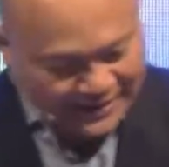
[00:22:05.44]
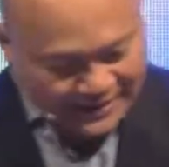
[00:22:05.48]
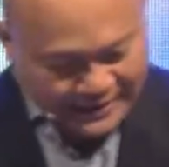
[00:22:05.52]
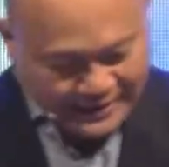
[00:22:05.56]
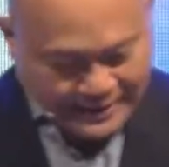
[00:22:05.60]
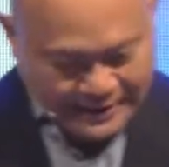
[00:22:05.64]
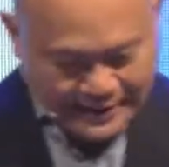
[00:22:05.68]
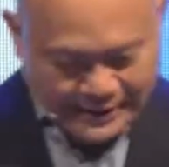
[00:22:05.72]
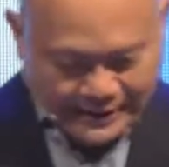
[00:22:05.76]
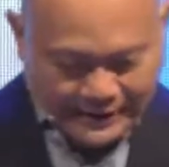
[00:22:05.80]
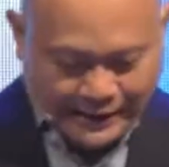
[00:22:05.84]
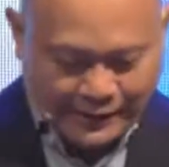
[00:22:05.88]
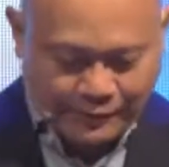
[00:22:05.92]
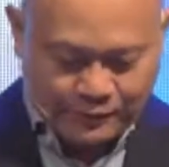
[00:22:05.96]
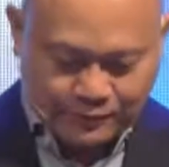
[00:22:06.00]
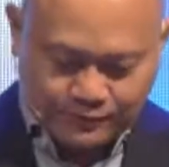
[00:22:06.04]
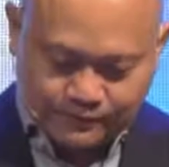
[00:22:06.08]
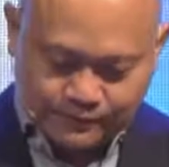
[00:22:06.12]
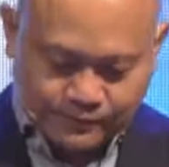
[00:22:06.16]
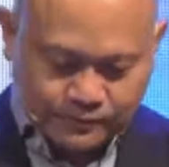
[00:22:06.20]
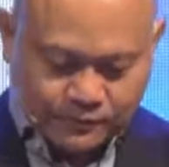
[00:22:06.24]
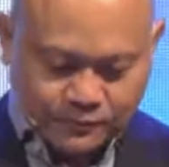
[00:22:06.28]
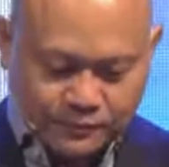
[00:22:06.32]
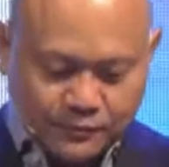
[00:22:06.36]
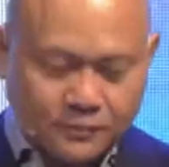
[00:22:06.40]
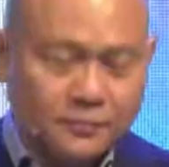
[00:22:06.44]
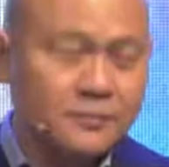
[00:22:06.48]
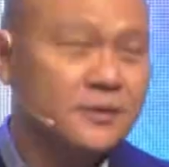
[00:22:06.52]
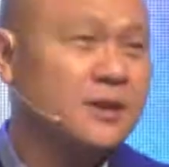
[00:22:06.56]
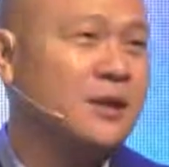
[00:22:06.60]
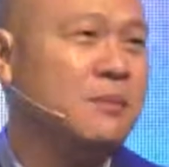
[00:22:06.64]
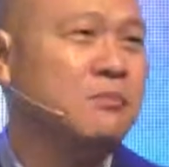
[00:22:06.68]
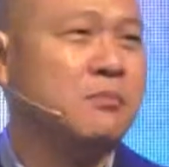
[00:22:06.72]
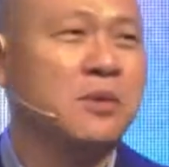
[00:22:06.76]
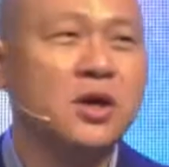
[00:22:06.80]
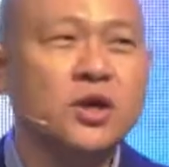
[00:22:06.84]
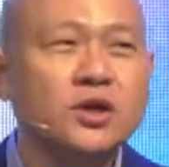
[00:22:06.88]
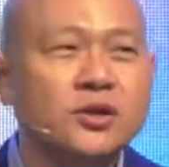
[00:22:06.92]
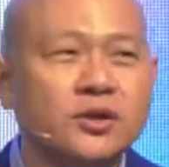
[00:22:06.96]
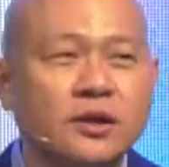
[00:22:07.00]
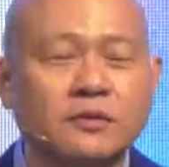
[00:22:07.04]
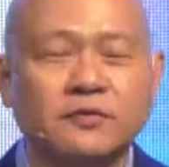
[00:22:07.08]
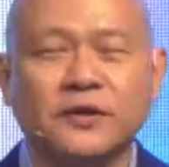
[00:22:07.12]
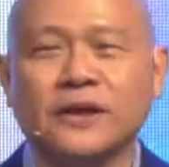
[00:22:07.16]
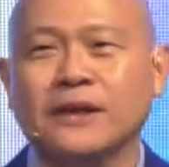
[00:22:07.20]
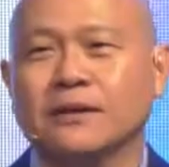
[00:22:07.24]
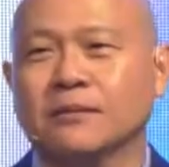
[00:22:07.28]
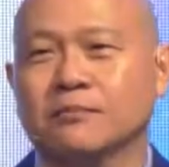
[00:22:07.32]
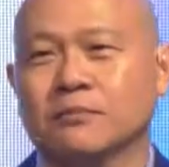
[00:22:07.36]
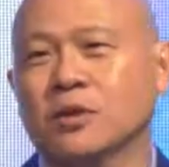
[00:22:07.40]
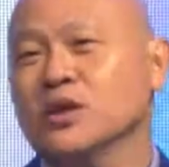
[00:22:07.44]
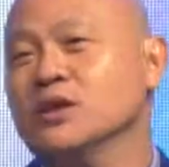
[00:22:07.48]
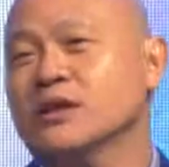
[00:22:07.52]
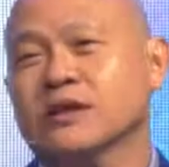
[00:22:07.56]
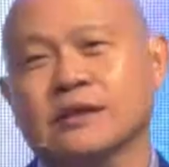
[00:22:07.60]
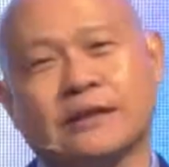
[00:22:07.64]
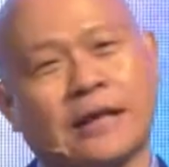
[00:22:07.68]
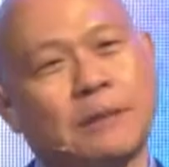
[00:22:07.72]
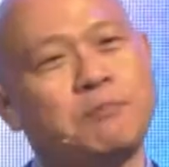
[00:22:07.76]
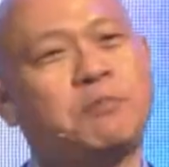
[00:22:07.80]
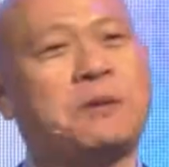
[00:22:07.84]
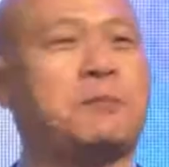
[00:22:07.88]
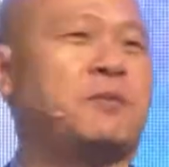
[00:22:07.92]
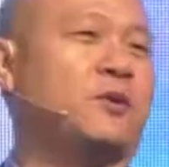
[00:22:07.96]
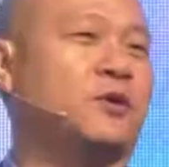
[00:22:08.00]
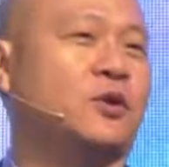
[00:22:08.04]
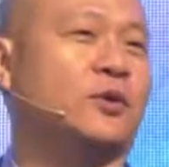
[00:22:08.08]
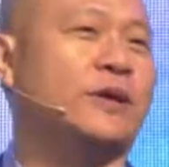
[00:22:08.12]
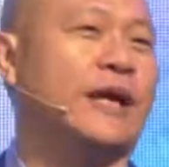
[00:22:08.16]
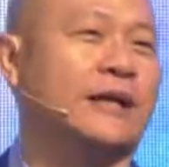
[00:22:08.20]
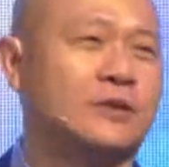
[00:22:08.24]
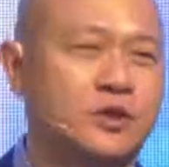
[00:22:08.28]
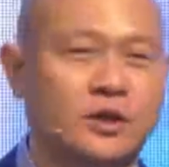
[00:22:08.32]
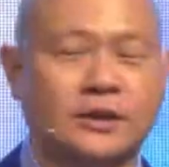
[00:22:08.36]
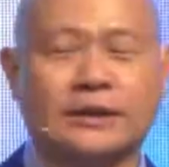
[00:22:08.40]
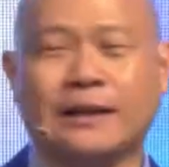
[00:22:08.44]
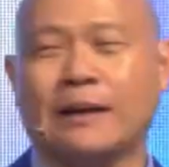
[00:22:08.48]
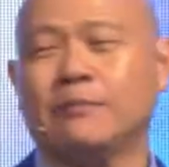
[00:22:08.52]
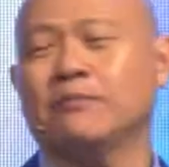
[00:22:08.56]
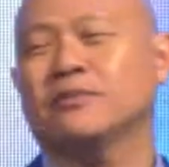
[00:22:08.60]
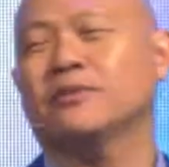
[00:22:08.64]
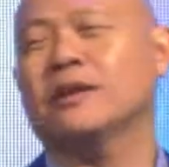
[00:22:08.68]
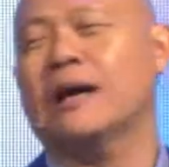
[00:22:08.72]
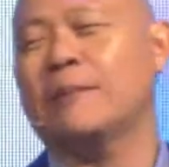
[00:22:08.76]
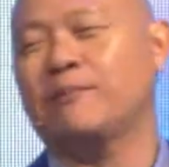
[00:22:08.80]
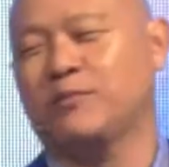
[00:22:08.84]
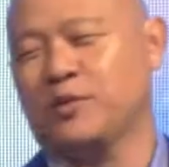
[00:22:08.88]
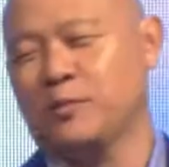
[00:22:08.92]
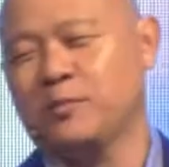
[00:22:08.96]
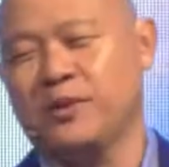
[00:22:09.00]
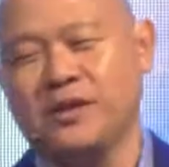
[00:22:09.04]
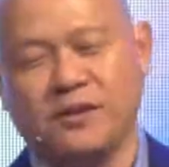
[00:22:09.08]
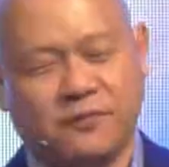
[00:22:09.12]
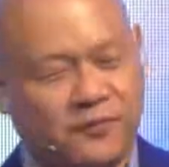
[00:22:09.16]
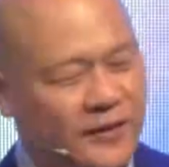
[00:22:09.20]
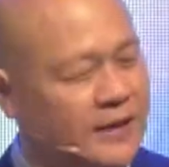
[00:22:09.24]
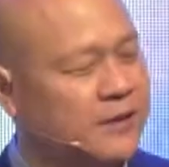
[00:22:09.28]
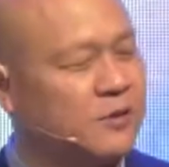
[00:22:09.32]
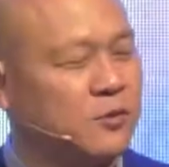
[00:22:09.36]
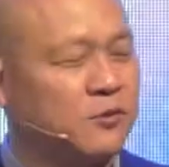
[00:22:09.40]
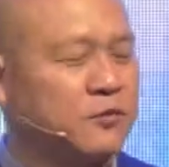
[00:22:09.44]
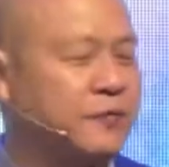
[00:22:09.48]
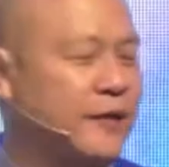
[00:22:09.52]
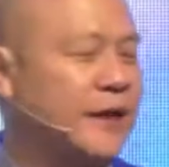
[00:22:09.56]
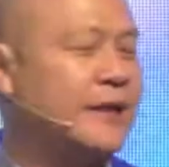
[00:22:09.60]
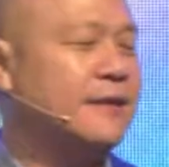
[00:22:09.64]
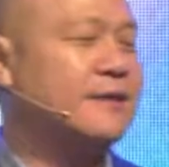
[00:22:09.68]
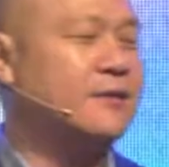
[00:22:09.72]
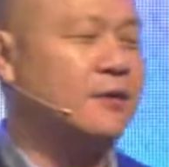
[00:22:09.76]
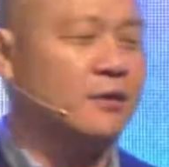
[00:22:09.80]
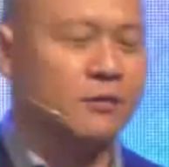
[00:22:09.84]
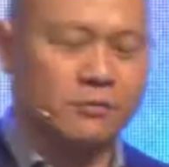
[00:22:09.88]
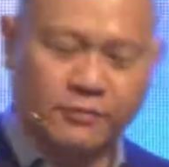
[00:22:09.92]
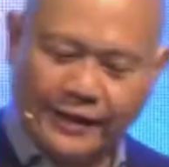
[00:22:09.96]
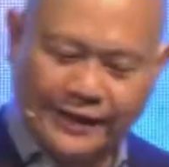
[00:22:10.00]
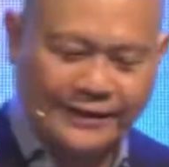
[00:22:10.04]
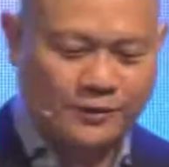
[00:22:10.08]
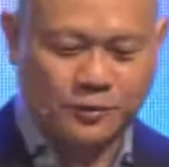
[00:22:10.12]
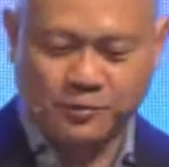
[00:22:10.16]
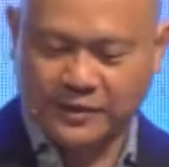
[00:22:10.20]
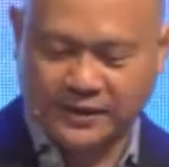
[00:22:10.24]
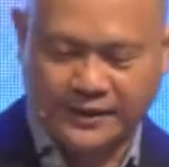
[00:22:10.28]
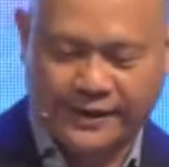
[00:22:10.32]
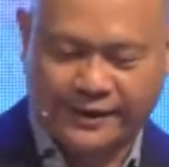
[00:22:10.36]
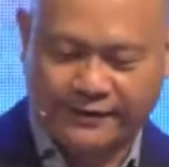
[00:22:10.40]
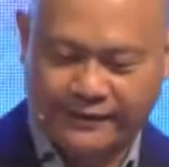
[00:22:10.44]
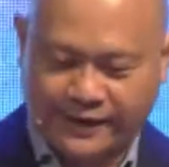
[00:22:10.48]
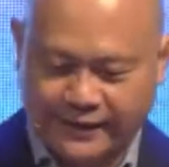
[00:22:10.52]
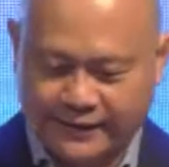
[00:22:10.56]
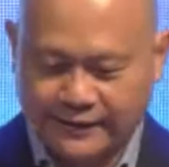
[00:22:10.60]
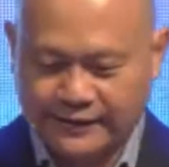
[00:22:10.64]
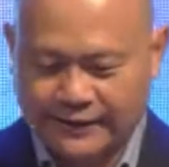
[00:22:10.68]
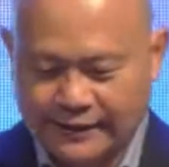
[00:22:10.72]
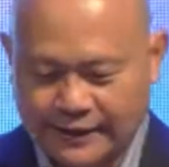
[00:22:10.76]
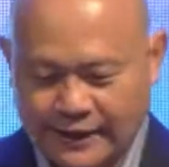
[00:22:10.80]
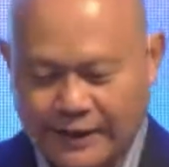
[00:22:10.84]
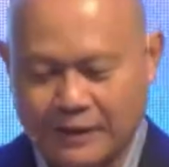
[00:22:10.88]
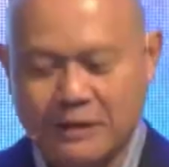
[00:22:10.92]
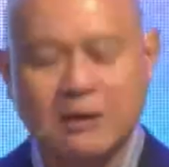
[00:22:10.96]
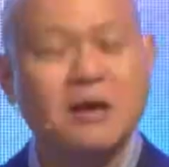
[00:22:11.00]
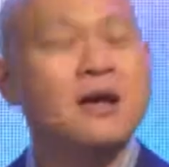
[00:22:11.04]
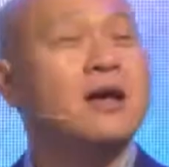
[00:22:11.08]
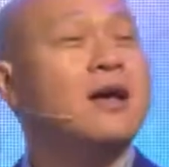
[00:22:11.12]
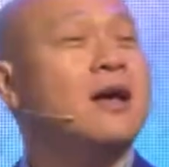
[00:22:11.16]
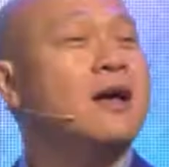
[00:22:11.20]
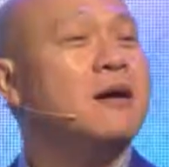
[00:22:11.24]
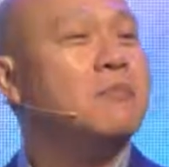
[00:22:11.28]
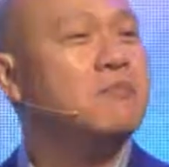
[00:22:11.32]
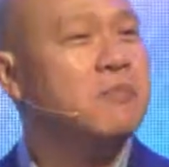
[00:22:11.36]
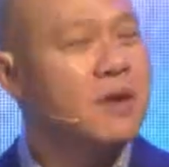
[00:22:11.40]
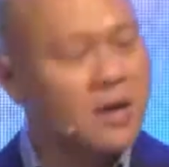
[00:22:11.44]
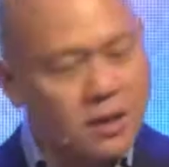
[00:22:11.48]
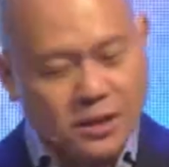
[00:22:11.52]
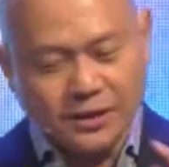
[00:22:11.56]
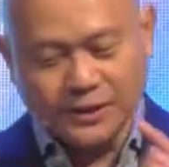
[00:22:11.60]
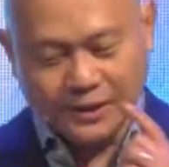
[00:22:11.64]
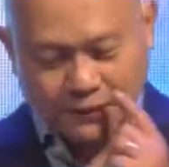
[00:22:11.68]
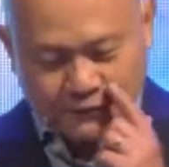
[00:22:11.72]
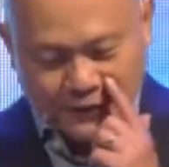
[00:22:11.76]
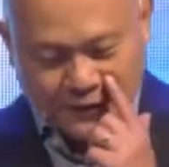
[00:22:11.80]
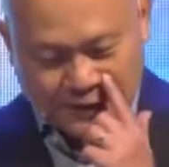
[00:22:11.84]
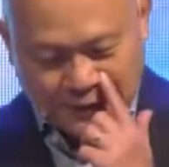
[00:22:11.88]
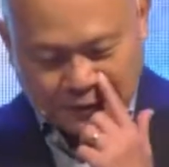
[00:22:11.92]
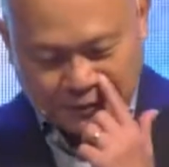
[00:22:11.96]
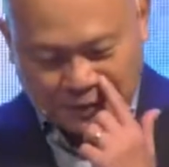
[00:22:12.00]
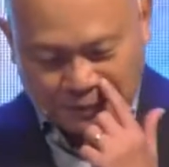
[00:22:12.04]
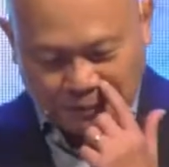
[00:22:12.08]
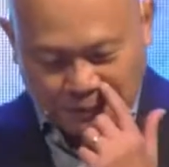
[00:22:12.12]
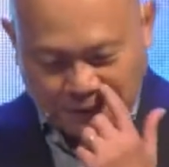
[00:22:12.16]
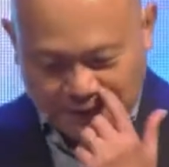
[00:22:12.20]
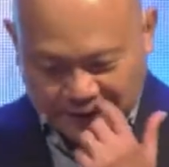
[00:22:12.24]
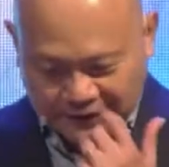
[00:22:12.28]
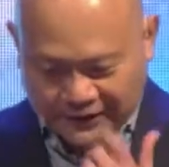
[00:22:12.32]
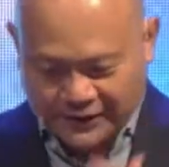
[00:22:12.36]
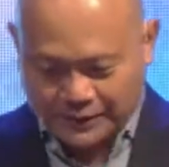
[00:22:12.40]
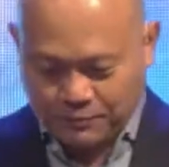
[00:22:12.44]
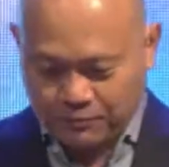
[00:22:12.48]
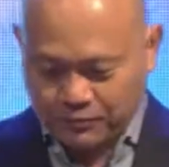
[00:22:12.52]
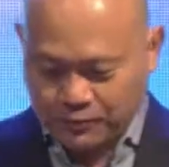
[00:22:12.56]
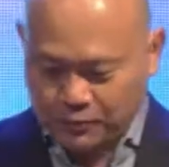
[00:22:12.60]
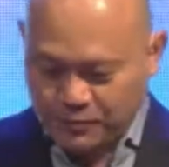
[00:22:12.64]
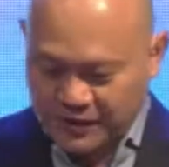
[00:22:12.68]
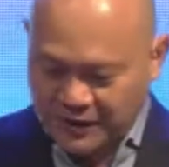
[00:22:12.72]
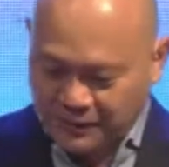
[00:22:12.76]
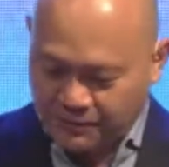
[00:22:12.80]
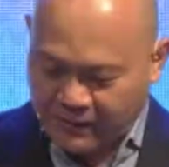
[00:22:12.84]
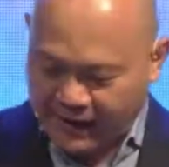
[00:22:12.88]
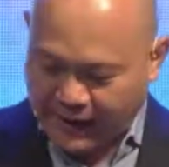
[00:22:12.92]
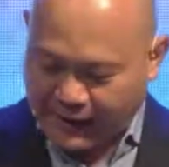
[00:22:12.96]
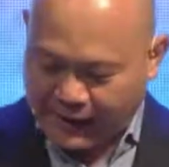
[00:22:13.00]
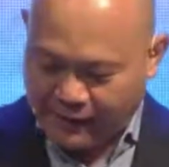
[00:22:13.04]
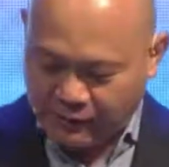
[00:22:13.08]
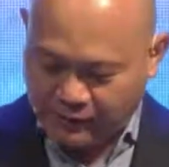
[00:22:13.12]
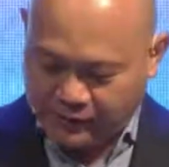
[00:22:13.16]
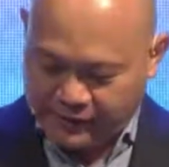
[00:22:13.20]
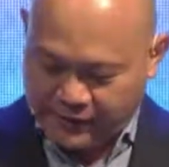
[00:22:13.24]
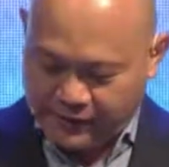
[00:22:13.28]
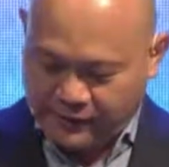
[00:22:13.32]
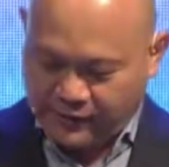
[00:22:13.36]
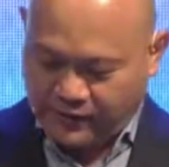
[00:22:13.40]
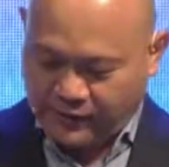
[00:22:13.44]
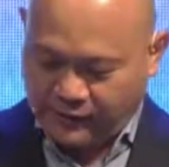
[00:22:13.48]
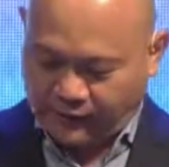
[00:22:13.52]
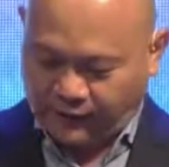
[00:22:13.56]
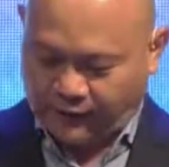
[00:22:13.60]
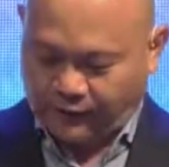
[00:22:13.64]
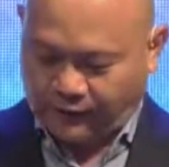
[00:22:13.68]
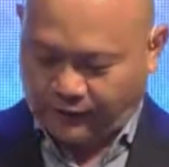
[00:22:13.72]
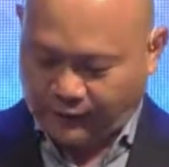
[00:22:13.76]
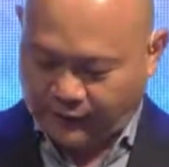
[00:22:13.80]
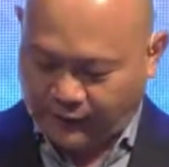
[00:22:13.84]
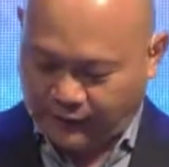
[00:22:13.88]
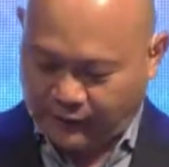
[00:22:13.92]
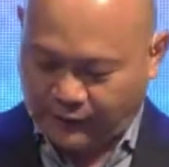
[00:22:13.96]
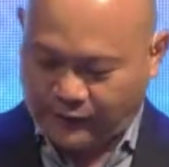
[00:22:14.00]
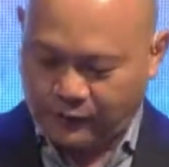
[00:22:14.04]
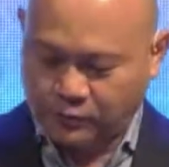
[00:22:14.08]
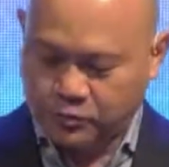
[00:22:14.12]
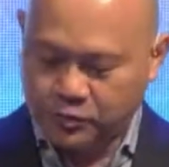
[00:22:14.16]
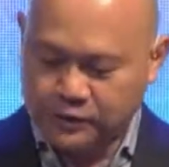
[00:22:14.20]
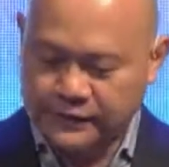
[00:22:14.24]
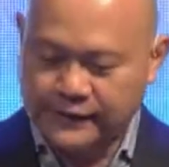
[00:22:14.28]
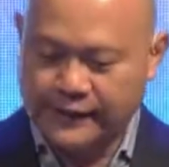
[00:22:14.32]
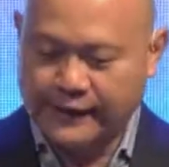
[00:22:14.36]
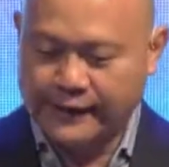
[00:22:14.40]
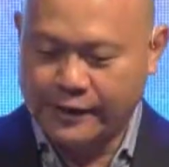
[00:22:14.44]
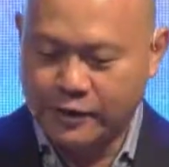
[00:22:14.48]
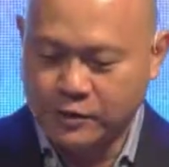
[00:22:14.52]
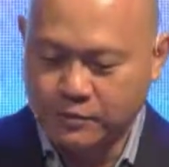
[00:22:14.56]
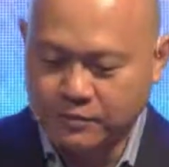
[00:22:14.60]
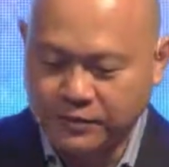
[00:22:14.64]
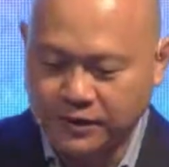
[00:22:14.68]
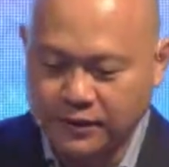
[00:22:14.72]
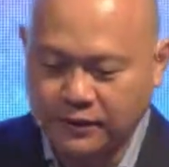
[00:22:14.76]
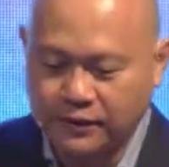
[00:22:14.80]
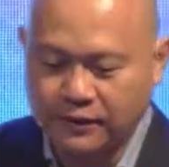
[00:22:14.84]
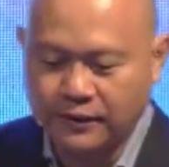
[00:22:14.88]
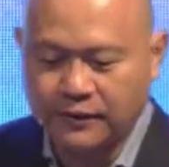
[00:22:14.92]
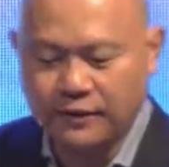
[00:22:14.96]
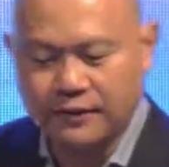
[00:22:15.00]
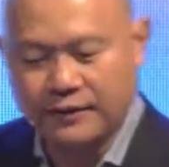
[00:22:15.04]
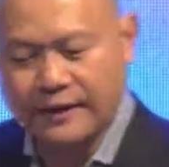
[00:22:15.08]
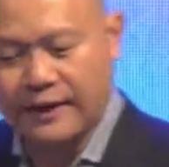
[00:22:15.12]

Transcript: Now, most of the time, people don't actually come up to me face-to-face or write to me directly. Most of it is reported to me by our leaders who tell me that,